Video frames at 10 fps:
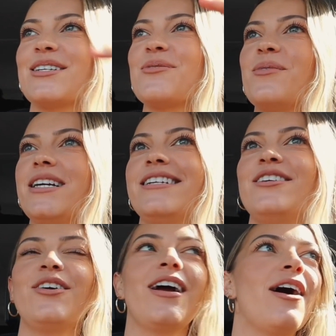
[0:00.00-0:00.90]
I just wish you
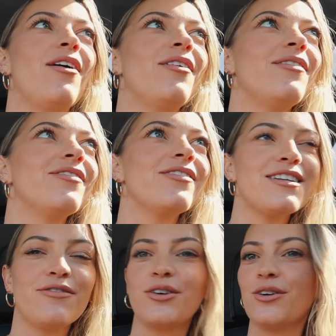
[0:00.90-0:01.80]
knew how
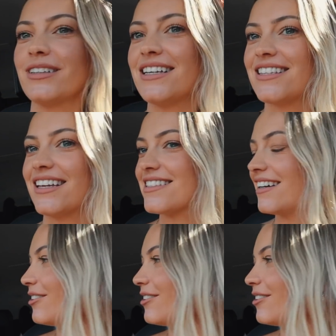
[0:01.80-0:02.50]
difficult these things are